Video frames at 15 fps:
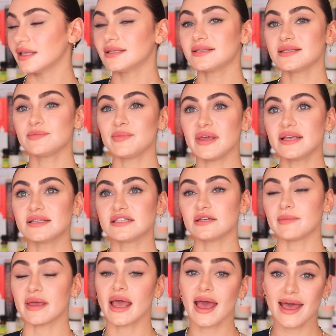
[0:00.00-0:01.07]
It speaks to
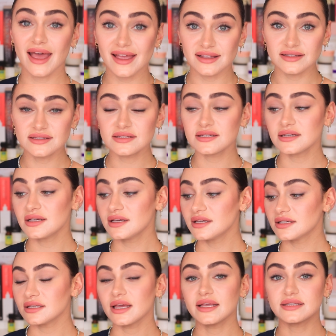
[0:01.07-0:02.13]
me, and
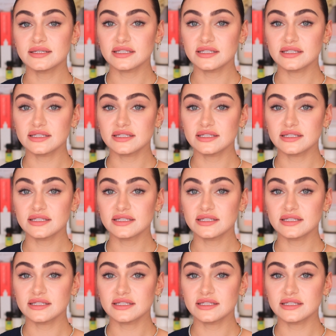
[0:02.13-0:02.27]
it